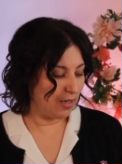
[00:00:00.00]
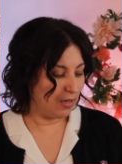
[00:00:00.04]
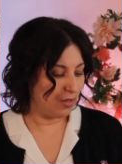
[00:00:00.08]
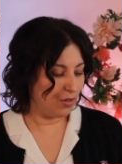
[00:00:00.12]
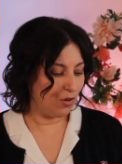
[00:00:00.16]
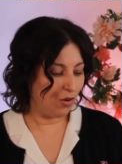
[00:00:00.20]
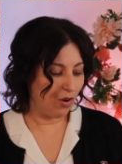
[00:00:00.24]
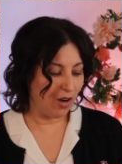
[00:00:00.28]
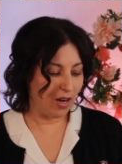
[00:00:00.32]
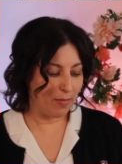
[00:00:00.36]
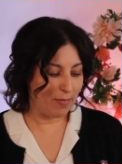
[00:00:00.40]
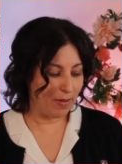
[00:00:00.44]

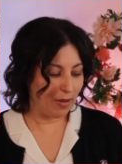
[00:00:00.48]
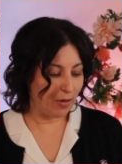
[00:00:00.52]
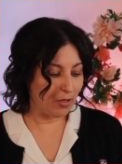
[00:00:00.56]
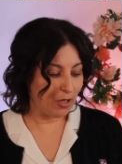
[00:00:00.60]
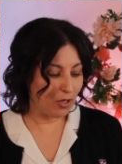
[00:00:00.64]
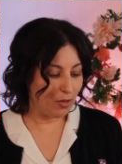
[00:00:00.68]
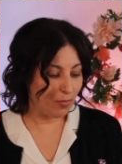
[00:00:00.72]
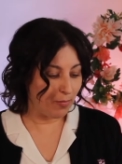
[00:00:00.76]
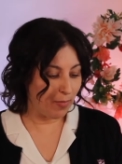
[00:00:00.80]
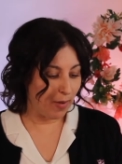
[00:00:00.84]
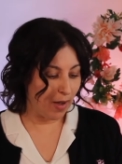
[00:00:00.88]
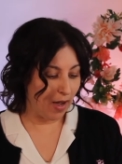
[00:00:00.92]
nor about
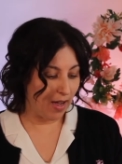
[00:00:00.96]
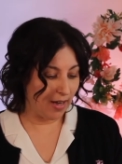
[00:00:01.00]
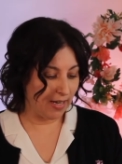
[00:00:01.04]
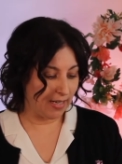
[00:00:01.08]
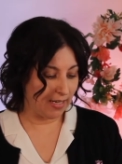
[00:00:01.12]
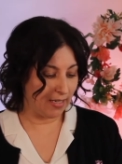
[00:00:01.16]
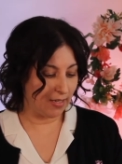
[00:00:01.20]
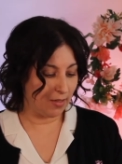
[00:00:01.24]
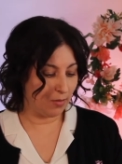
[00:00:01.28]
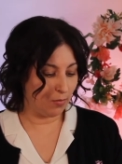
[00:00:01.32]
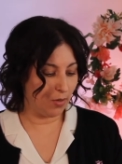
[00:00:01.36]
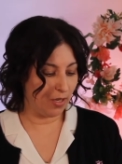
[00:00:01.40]
your
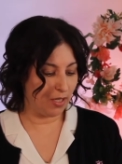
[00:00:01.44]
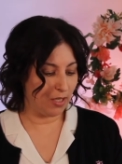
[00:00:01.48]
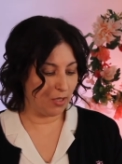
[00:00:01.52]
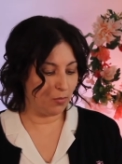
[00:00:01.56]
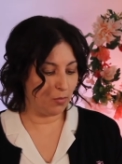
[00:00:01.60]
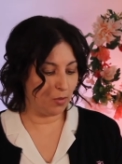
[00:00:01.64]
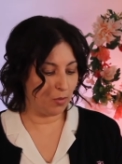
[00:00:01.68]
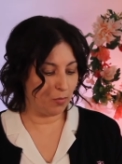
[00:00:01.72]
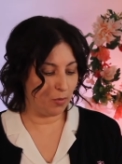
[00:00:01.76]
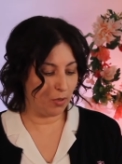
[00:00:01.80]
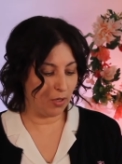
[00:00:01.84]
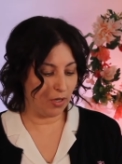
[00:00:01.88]
body, what
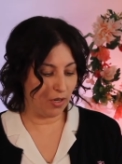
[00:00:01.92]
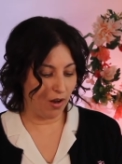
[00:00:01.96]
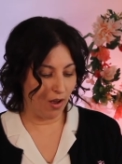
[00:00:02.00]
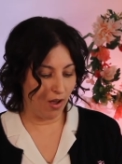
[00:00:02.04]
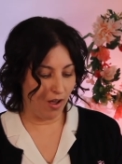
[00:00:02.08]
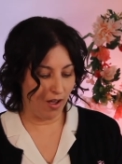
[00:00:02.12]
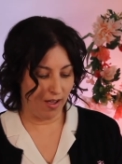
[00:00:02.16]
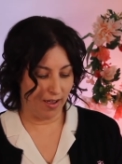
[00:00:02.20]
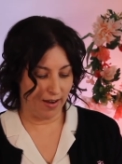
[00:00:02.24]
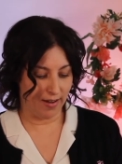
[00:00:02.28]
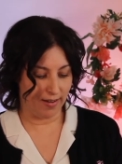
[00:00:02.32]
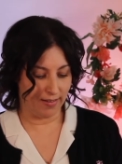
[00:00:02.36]
you will put
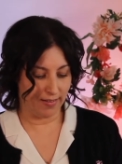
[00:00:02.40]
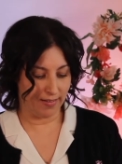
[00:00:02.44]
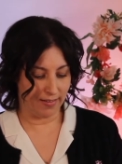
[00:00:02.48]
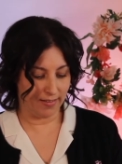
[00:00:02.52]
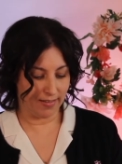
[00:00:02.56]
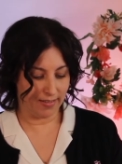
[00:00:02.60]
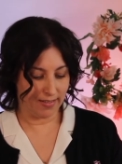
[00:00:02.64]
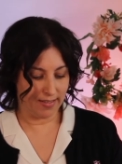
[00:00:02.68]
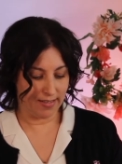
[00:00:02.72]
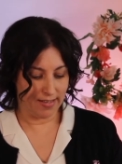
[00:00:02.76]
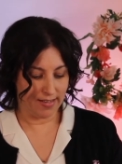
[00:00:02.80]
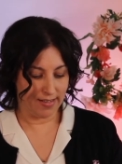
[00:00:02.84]

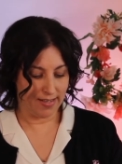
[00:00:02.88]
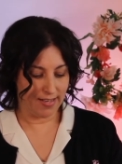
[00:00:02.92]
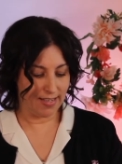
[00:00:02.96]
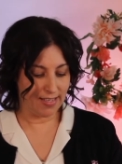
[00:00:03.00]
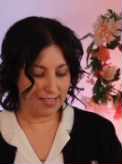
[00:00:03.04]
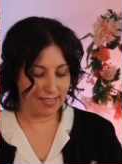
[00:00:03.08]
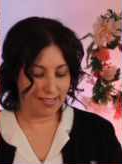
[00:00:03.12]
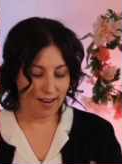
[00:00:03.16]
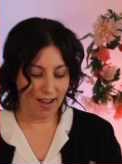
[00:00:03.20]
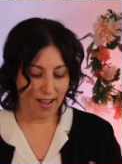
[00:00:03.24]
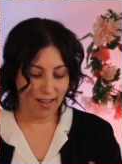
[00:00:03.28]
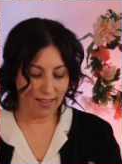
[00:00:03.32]
on.
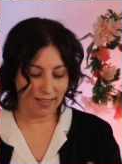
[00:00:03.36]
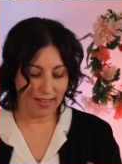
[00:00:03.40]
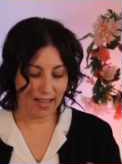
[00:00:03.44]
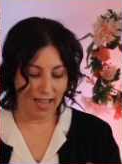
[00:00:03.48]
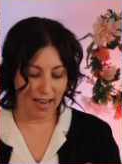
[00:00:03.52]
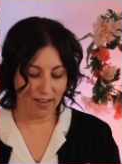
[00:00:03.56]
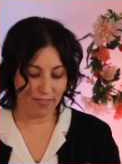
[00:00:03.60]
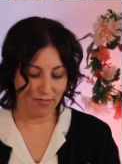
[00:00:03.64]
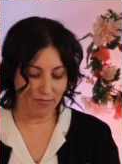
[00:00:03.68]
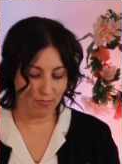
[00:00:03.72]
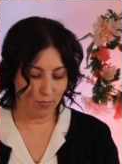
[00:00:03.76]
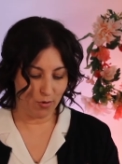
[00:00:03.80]
Is not
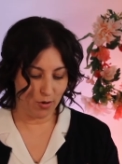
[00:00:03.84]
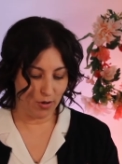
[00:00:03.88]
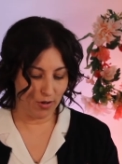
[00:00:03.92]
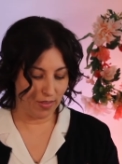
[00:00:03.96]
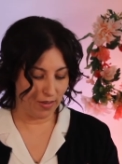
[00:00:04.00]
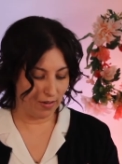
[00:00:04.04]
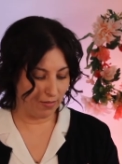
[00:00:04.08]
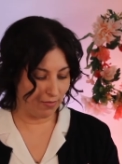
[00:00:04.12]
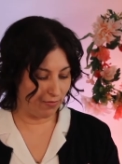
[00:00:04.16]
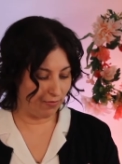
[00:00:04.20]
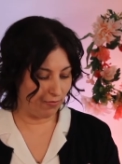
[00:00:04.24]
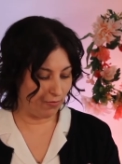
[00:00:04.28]
life more
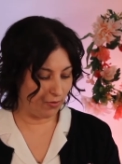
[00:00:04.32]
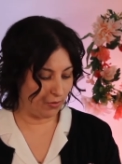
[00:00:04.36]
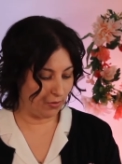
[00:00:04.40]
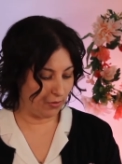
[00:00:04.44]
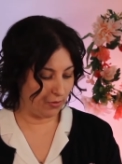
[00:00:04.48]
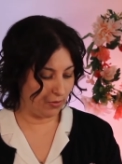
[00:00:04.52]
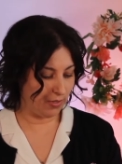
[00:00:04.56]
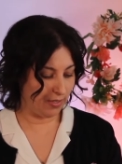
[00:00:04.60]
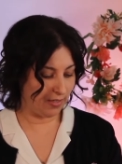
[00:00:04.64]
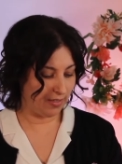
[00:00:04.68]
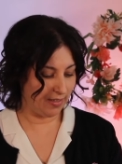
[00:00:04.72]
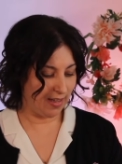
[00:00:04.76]
than
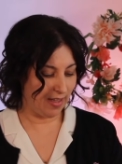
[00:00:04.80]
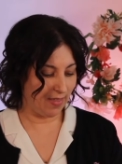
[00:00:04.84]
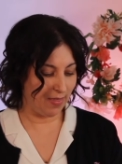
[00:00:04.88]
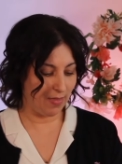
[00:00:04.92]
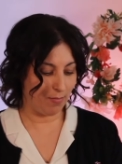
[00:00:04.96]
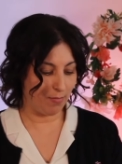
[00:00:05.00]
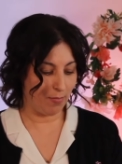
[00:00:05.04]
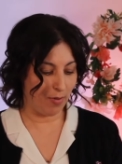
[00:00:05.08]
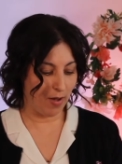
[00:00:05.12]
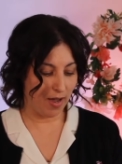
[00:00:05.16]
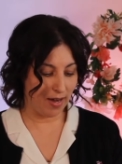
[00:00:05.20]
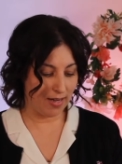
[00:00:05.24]
food, and
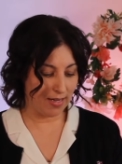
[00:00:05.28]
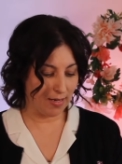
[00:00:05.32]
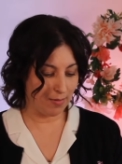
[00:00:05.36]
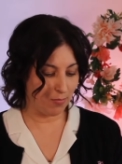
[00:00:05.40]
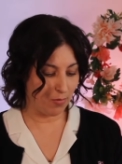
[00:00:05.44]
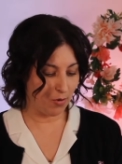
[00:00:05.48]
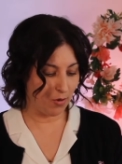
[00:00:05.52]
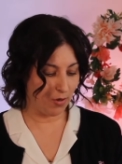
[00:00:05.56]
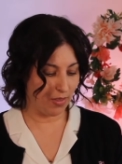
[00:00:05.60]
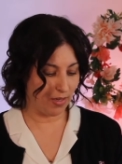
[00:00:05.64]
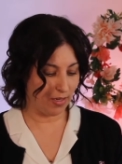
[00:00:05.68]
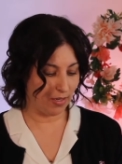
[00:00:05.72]
the body
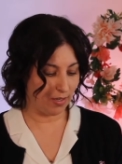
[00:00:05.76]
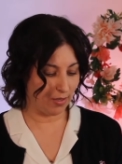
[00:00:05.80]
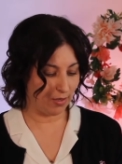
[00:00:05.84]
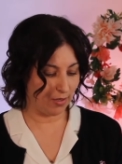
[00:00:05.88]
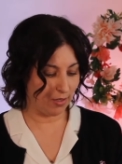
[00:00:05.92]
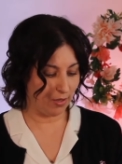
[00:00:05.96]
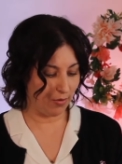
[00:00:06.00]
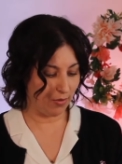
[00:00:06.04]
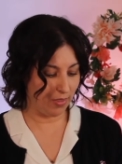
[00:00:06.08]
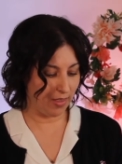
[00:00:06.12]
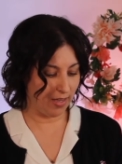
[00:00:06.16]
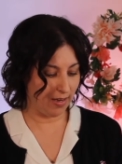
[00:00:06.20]
more than
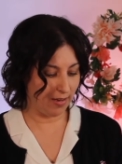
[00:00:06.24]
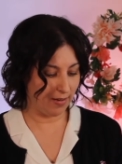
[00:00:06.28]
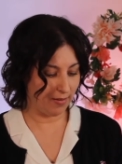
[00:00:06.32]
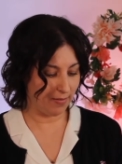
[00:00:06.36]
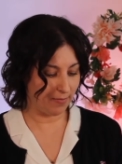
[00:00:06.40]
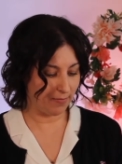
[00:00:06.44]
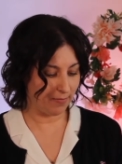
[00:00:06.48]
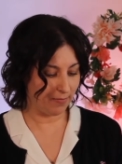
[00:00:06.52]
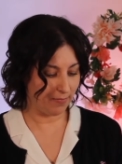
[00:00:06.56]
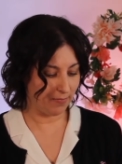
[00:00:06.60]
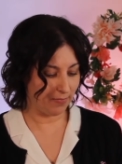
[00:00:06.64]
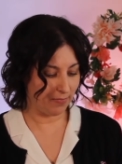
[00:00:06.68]

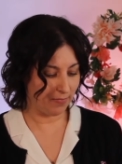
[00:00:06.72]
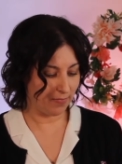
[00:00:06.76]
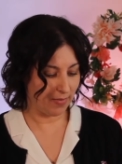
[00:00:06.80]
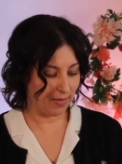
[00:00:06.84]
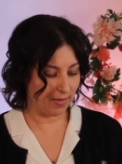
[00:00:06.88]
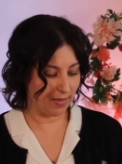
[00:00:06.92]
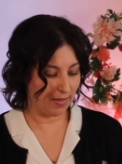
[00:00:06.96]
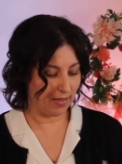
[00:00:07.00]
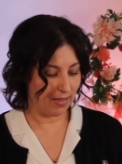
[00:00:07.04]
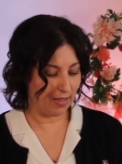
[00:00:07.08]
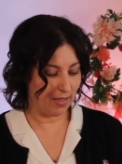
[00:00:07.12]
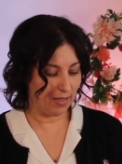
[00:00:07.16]

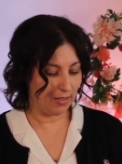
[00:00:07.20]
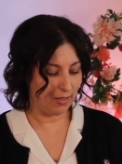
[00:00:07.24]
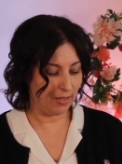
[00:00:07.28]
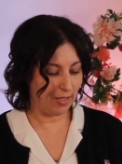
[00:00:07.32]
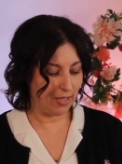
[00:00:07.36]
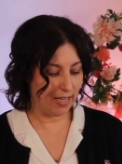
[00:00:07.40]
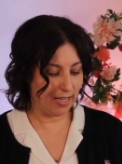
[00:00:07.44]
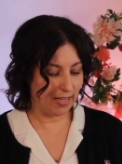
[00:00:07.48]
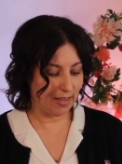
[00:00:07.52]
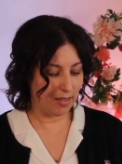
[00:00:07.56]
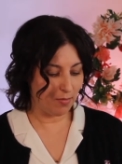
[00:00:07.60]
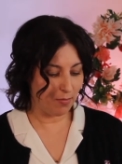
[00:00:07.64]
clothing?
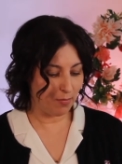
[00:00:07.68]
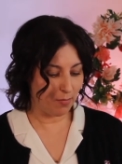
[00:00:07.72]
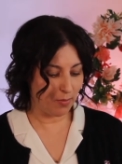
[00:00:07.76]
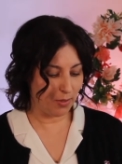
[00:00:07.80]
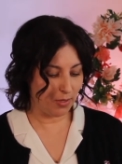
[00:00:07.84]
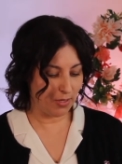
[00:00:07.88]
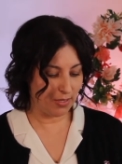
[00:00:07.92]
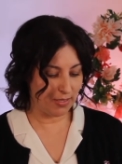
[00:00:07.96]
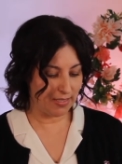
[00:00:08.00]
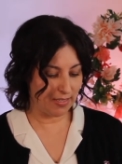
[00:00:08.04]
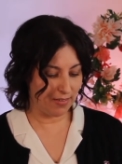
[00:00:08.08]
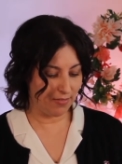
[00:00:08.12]
Look at the
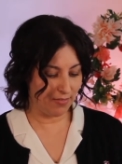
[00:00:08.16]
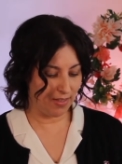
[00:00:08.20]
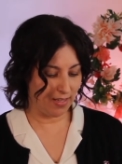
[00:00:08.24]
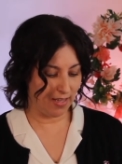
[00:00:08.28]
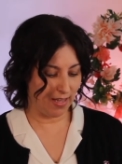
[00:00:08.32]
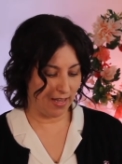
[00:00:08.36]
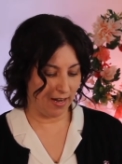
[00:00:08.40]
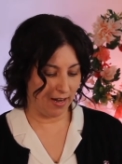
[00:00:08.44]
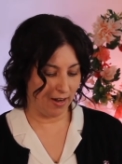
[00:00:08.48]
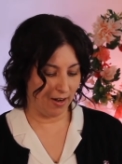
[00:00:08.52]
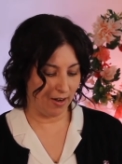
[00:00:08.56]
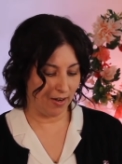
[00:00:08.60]
birds of
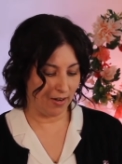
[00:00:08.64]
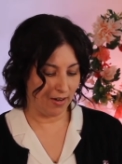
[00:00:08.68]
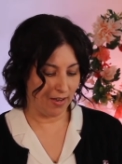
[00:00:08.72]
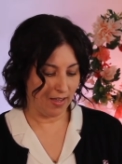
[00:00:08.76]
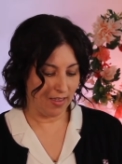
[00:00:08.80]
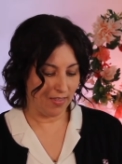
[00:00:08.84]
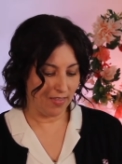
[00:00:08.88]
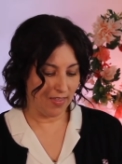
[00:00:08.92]
the air.